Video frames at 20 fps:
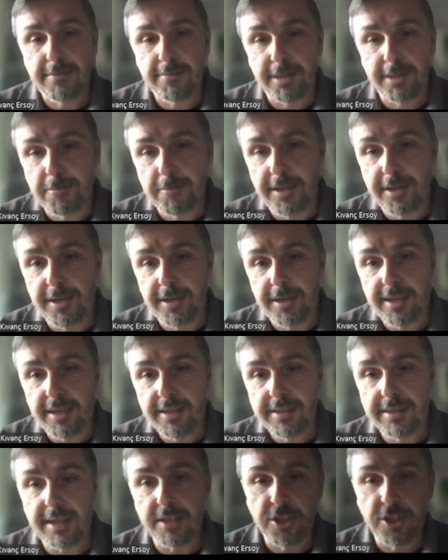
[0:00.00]
mean P,
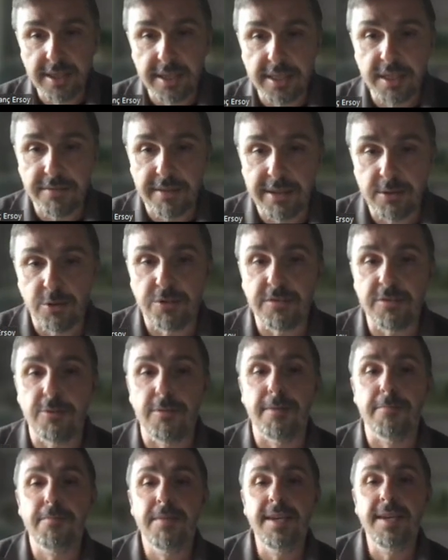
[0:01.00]
then G satisfies also
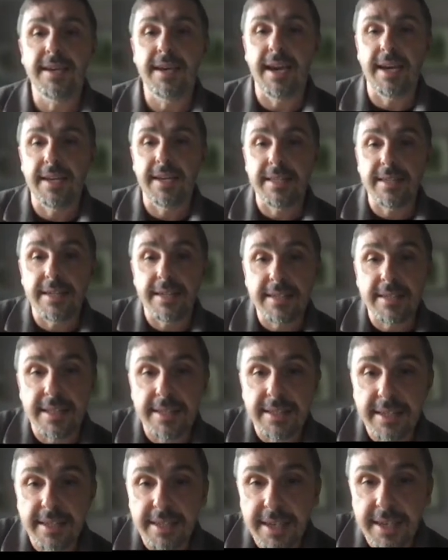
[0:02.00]
mean P, another
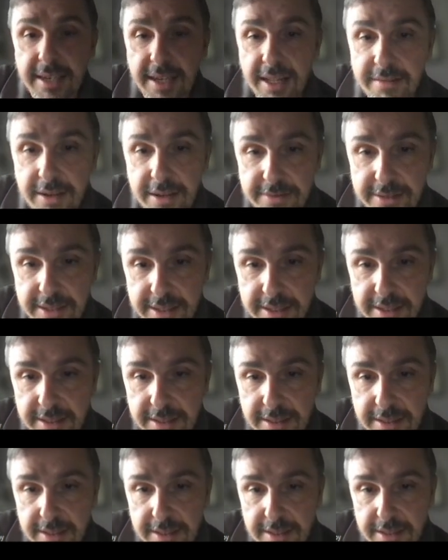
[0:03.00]
result in Kegel-Werkowitz.
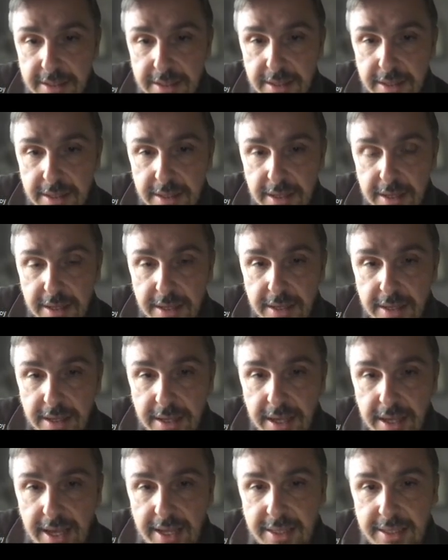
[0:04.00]

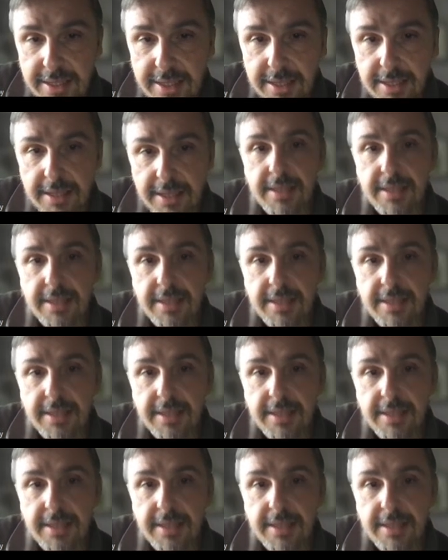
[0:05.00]
And